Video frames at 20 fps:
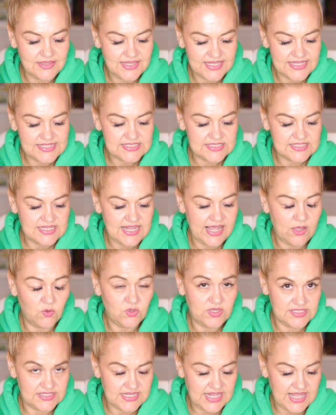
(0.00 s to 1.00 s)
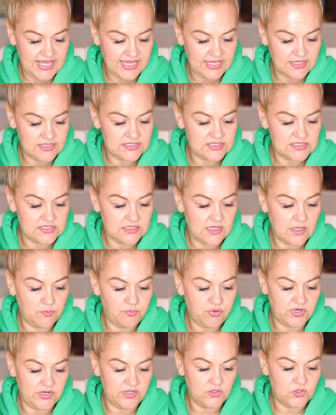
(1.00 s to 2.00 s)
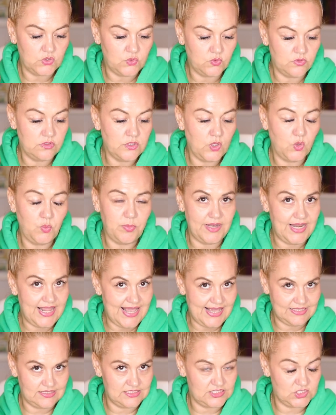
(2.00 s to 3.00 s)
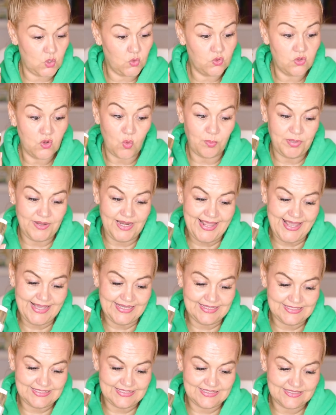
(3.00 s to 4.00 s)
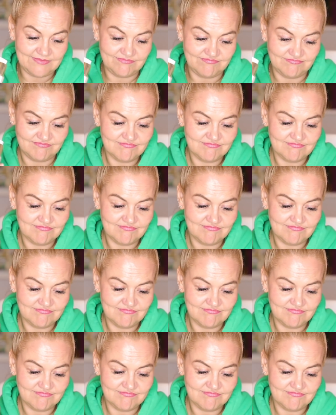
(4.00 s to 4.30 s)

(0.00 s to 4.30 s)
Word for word: this now contains a product called Nopalex or Nopalex,